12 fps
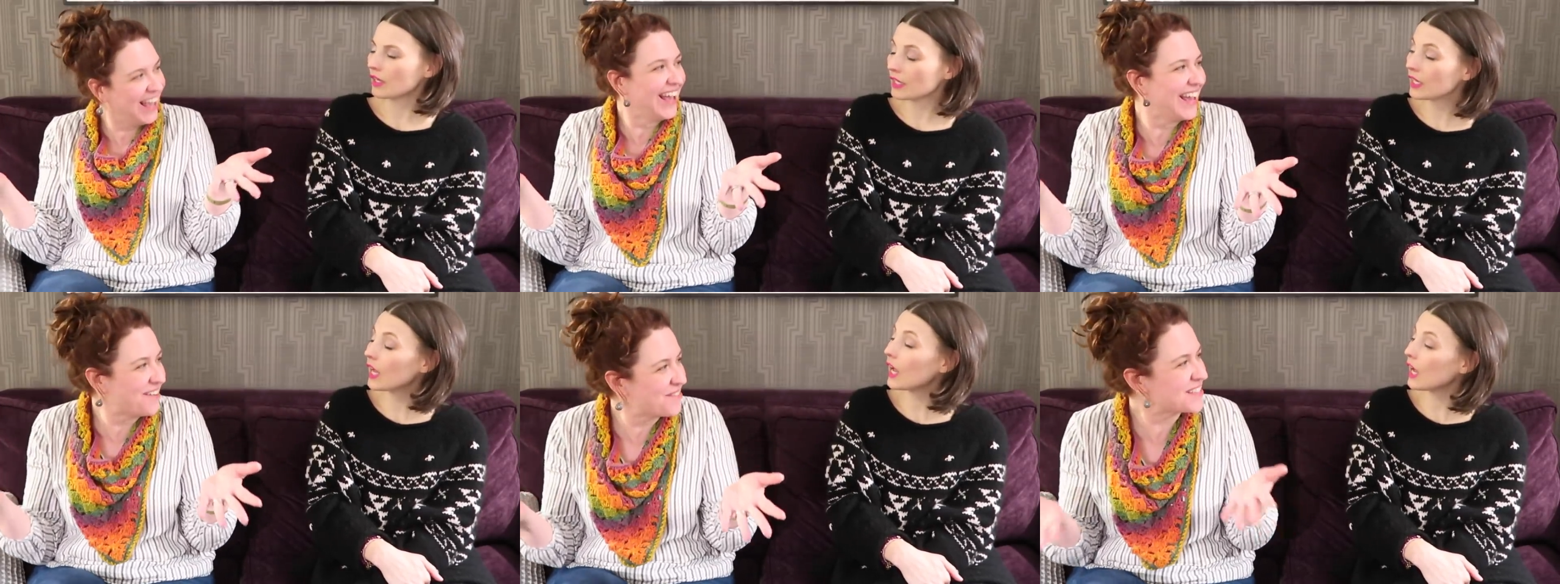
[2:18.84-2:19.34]
Speaker 1: Yeah.
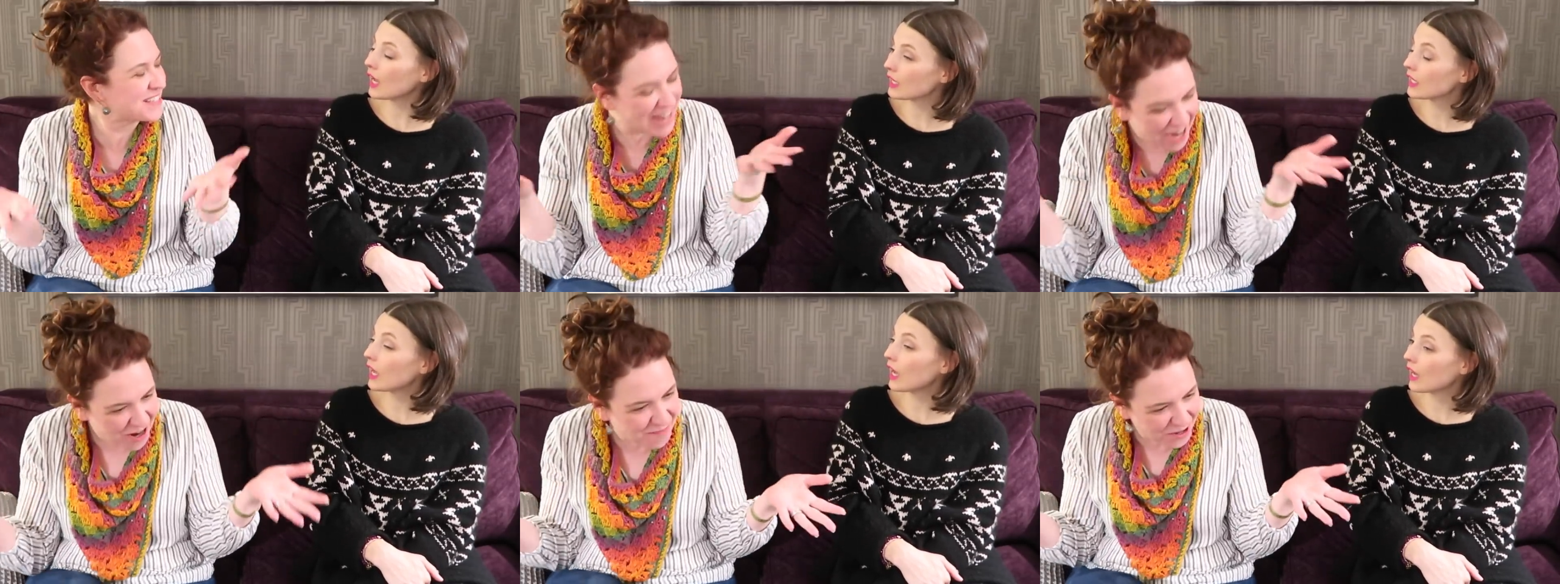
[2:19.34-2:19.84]
it's
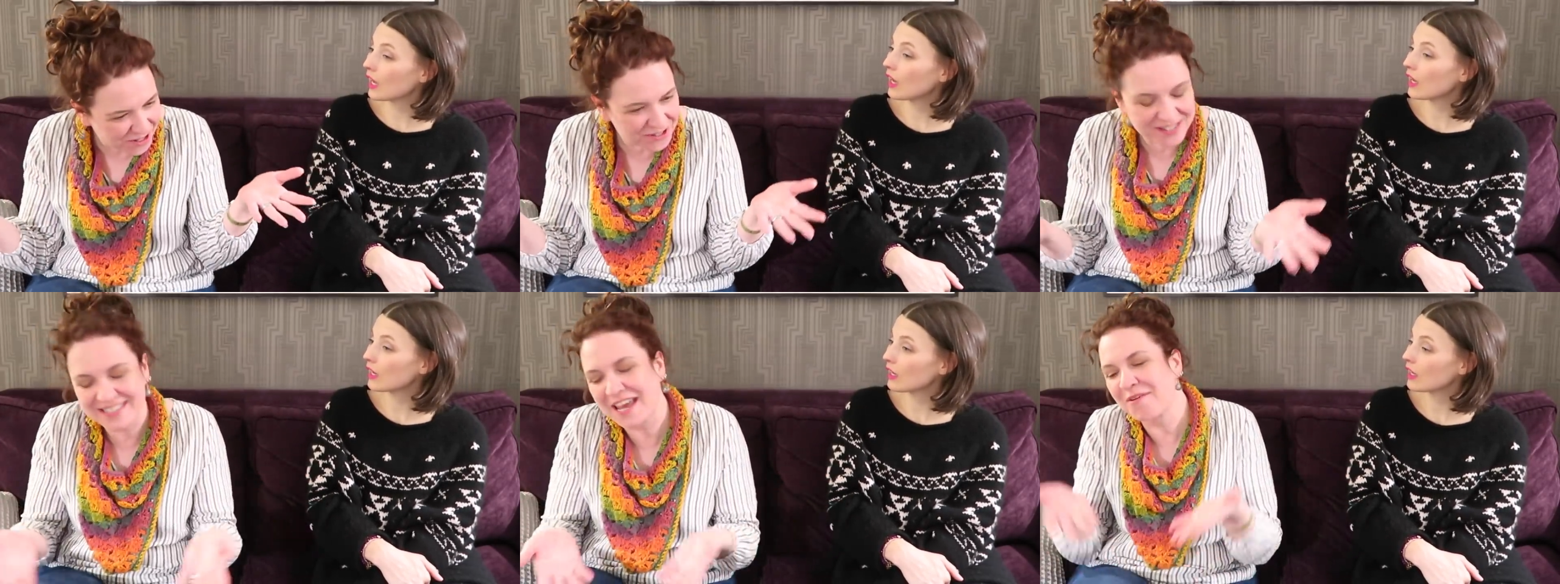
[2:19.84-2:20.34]
terrible.
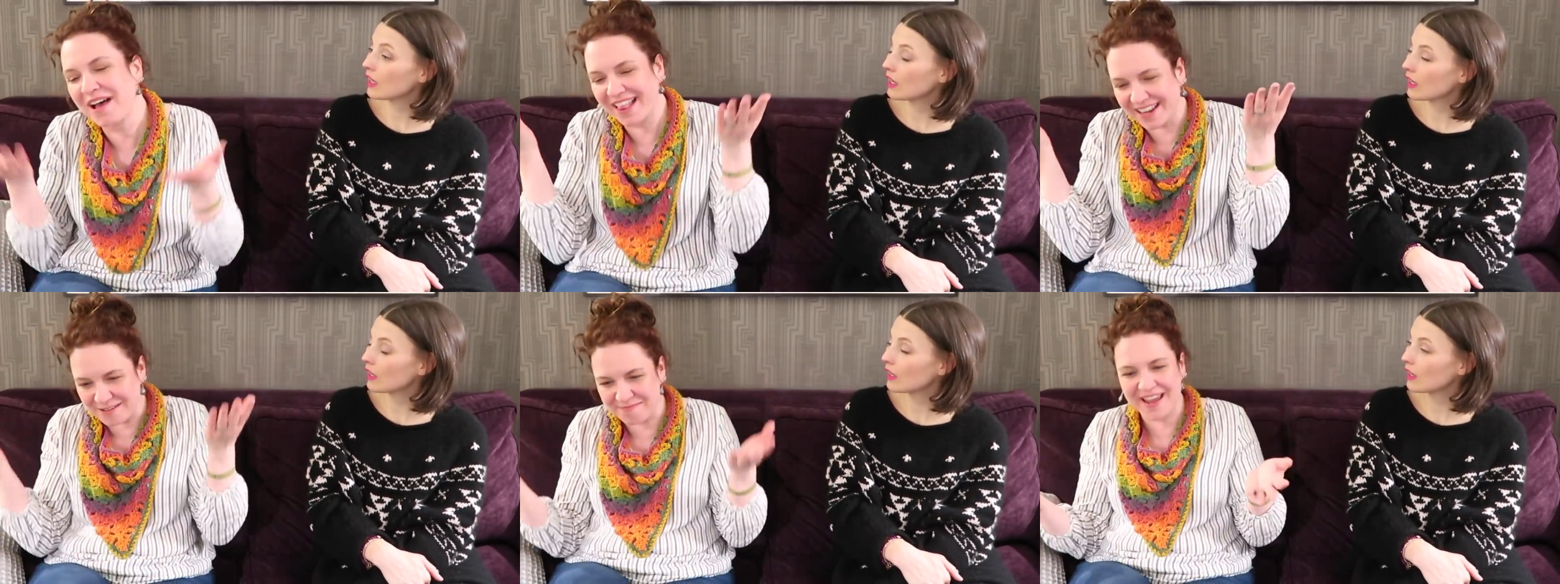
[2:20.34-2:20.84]
You can say,
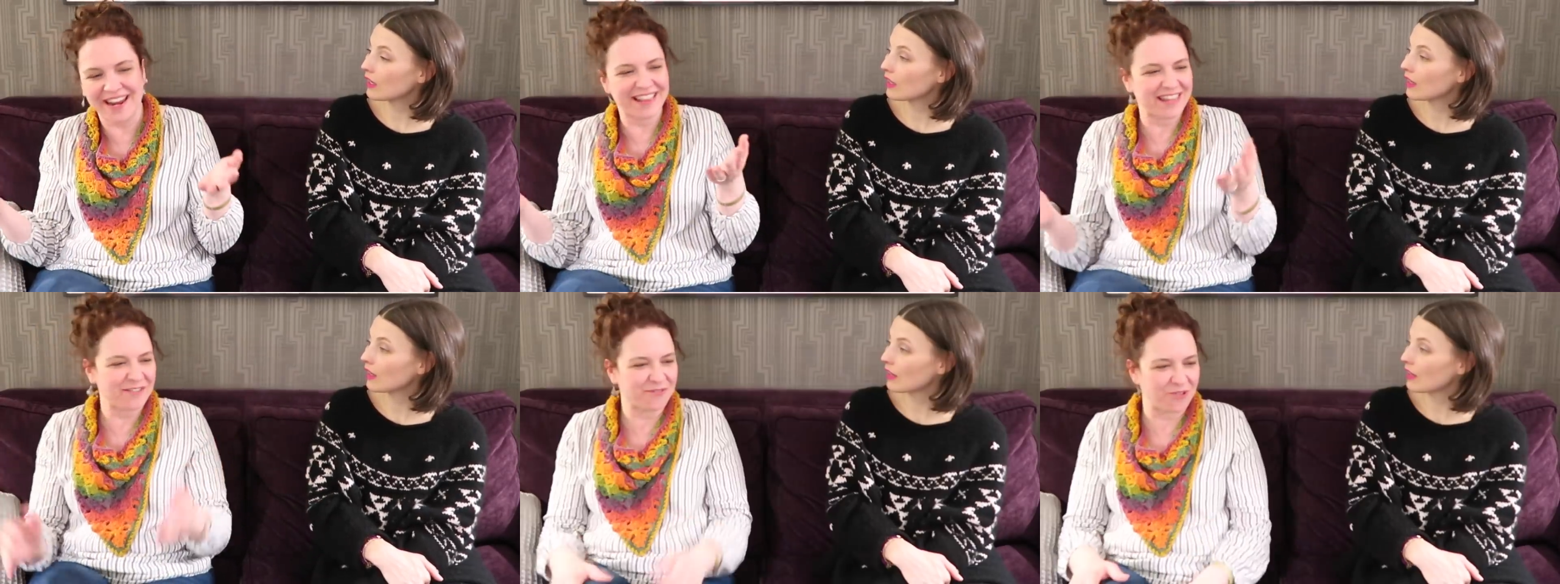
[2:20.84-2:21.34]
well, I didn't pay
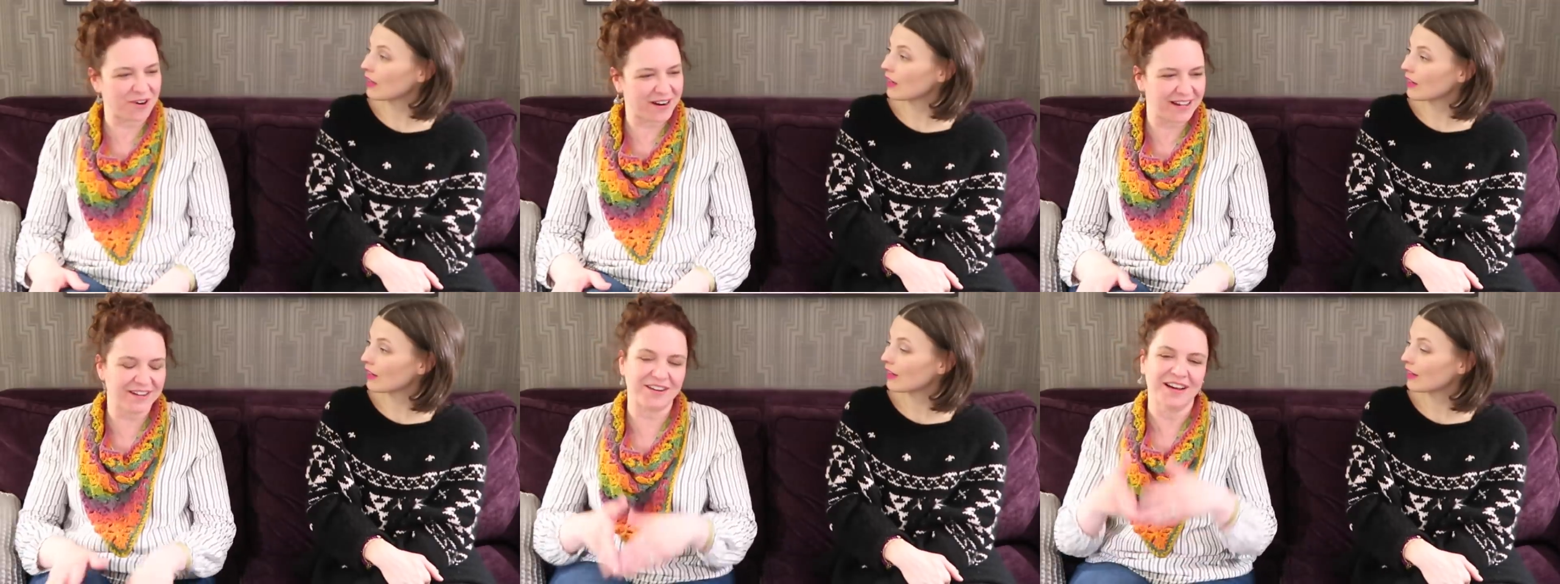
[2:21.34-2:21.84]
anything for
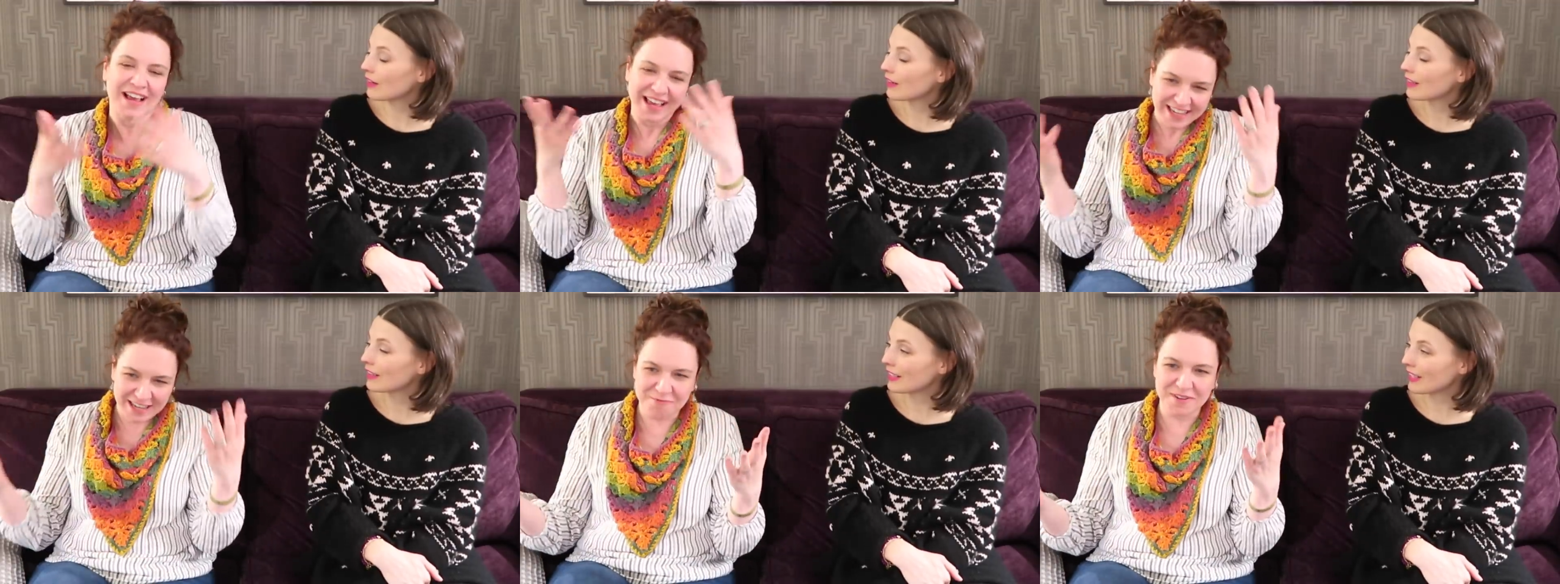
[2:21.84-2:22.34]
it, or
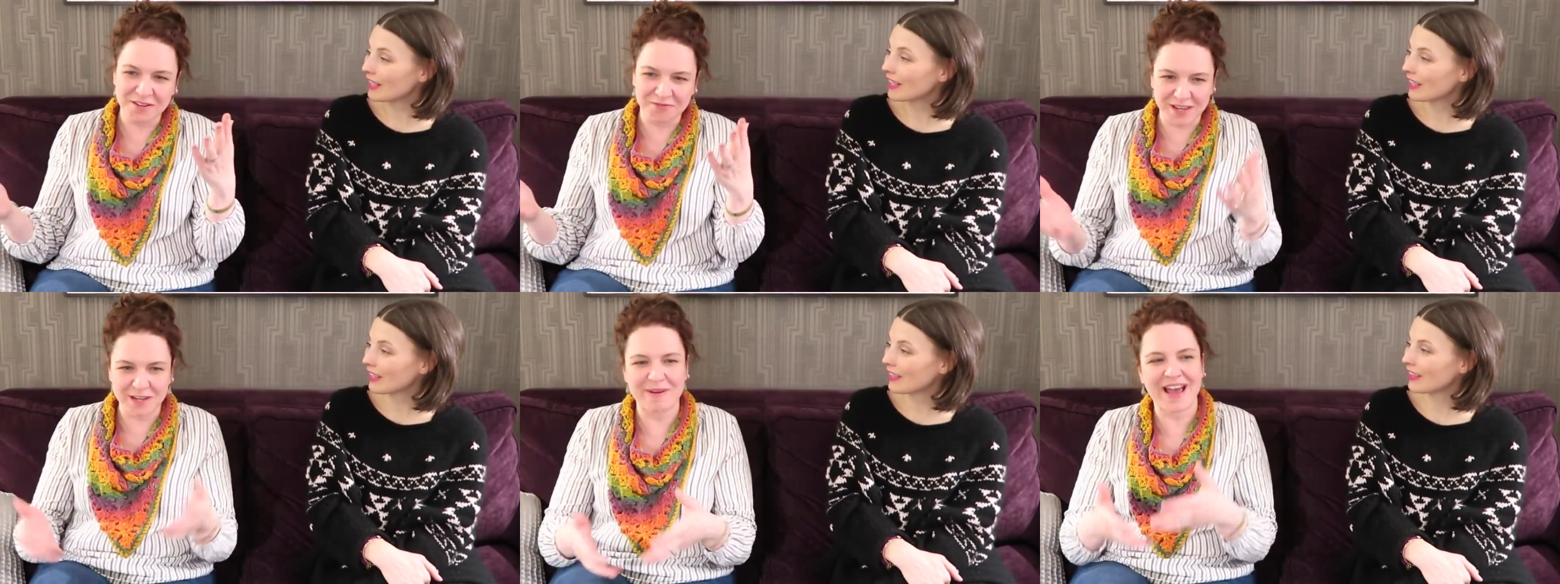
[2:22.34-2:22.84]
give me yeah. the
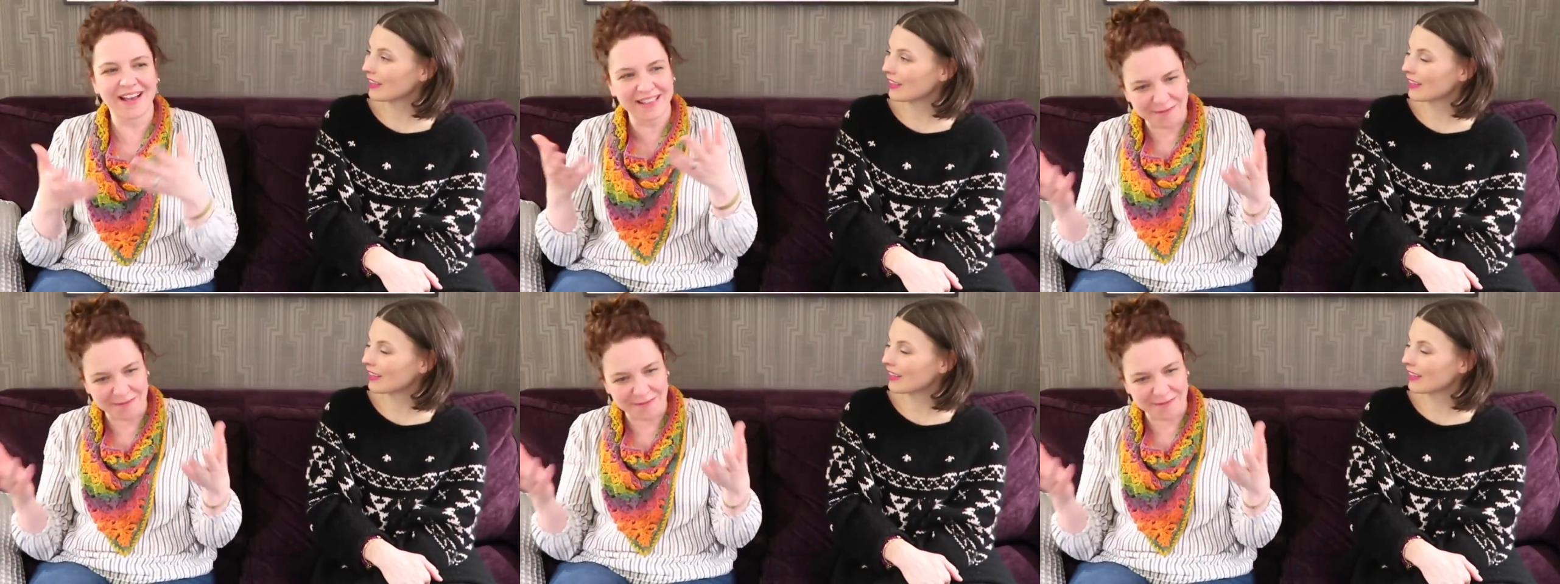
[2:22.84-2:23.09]
feedback,